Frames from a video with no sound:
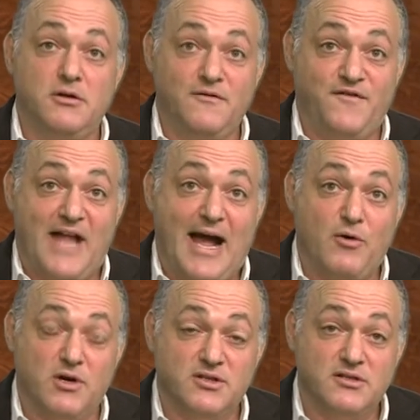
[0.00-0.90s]

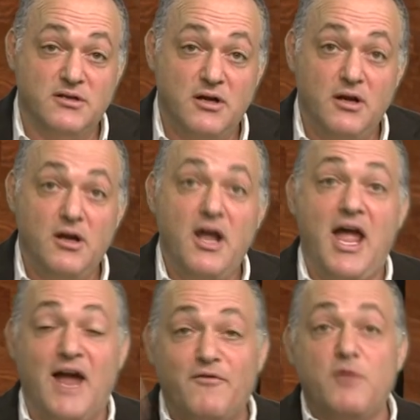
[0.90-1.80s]
flowers.
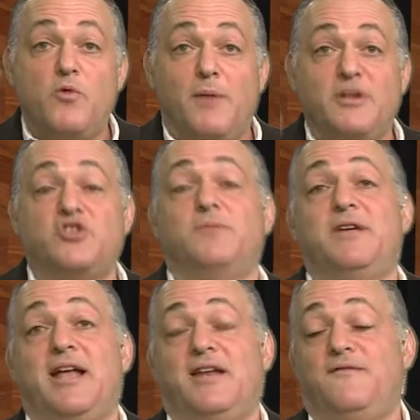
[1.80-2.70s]
Every woman should be
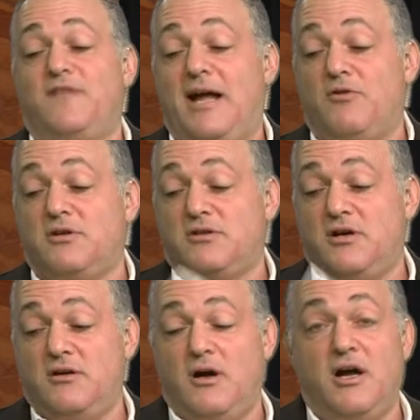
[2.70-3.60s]
getting flowers
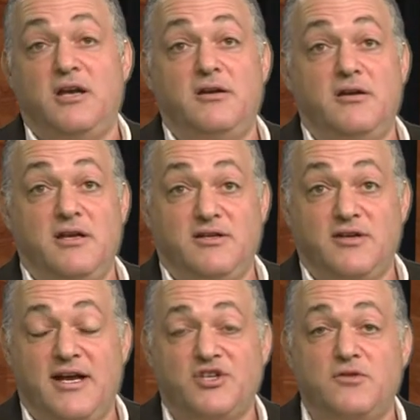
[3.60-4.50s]
on
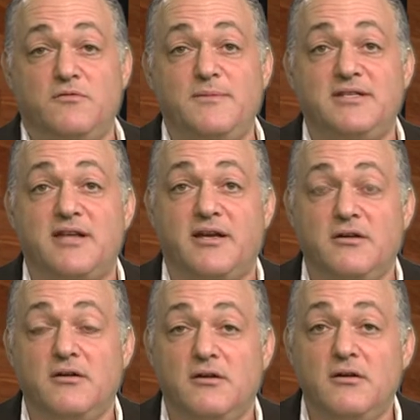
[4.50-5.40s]
International Women's Day.
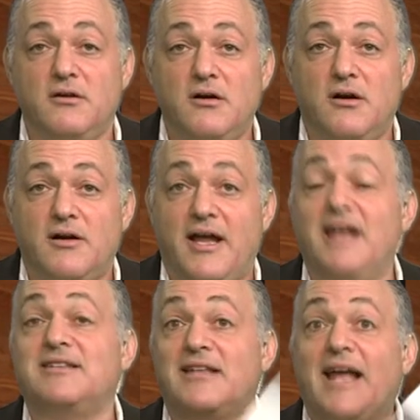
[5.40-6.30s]
Okay,
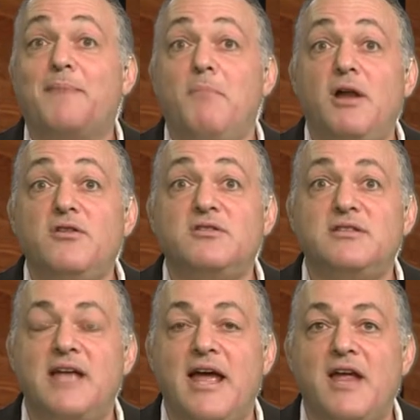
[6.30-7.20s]
it's like Mother's
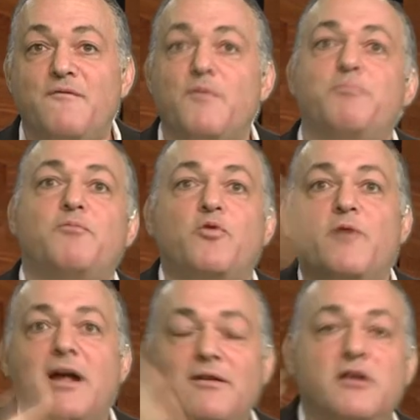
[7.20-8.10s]
Day for,
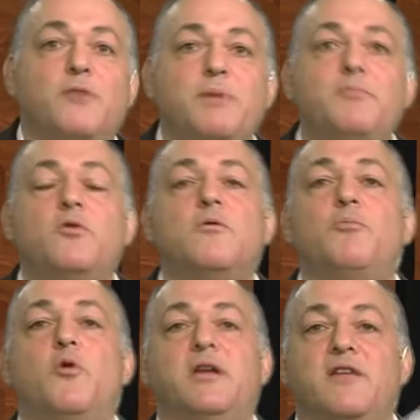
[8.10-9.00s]
you know, people who are
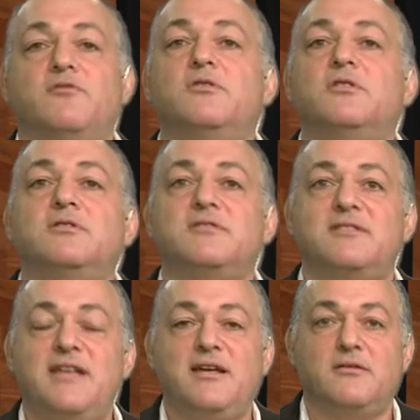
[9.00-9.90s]
born here who don't
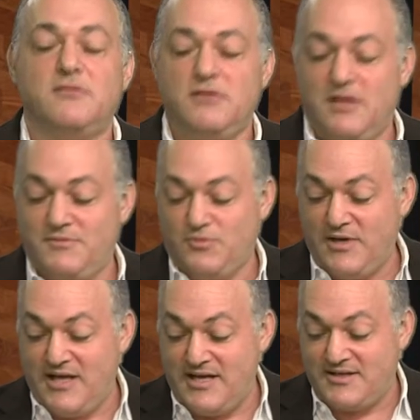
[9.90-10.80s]
understand. That's
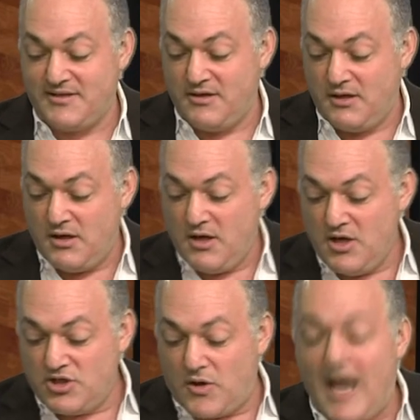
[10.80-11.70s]
what it is.
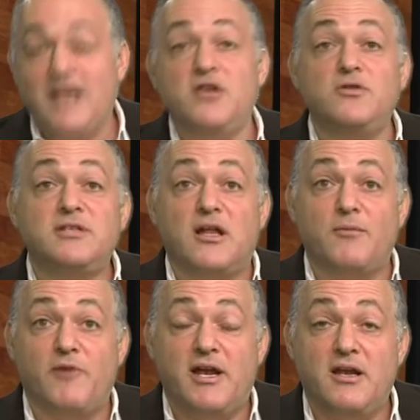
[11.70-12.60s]
So how do you
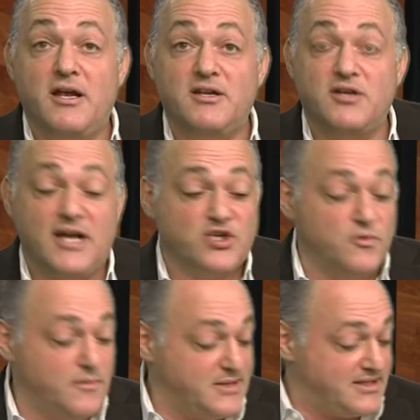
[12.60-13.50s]
celebrate International
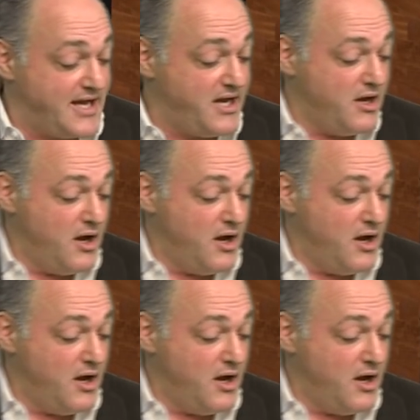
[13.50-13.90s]
Women's Day?